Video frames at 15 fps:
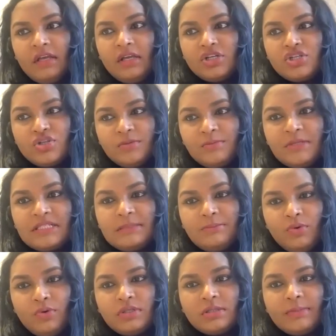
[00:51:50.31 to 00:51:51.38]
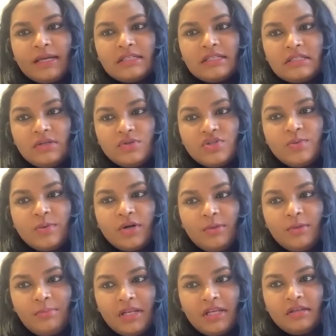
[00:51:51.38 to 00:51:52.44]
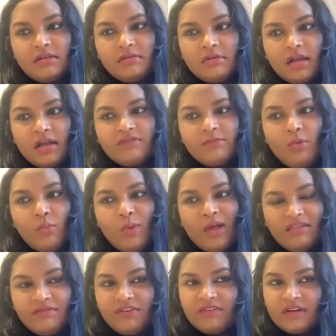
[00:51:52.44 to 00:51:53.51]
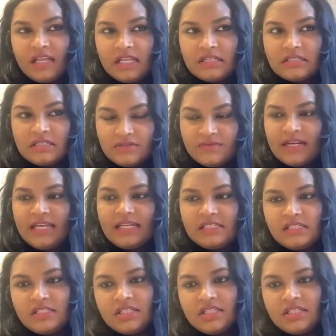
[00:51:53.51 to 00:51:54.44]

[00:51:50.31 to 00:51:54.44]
should be supported by a social worker opinion derived from a welfare analysis relating